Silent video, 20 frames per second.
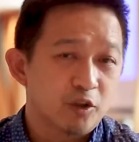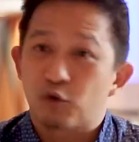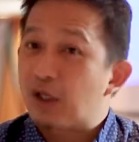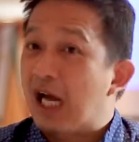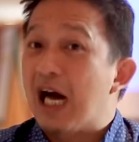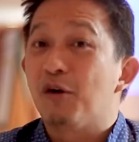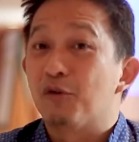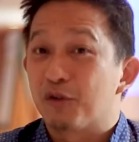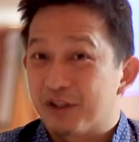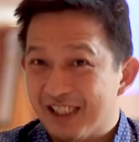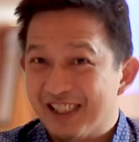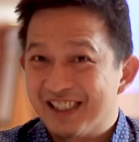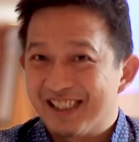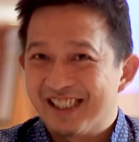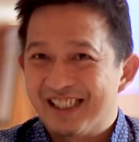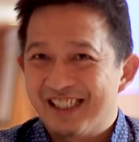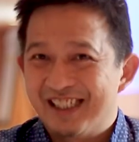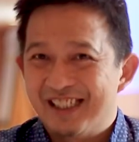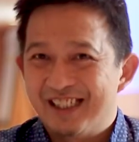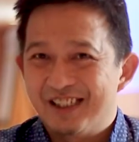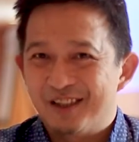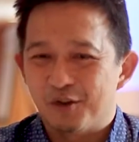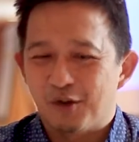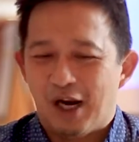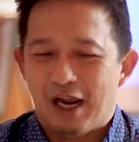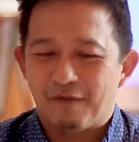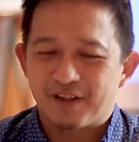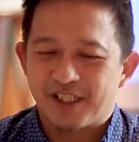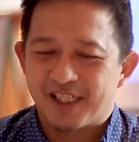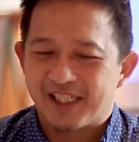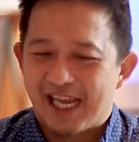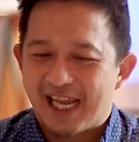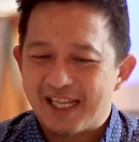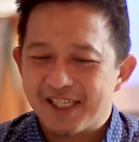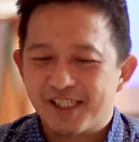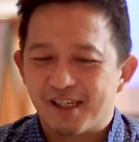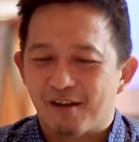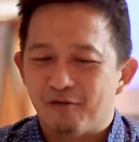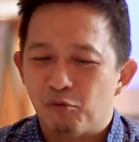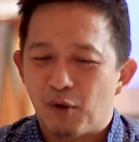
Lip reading: count, to have a sense of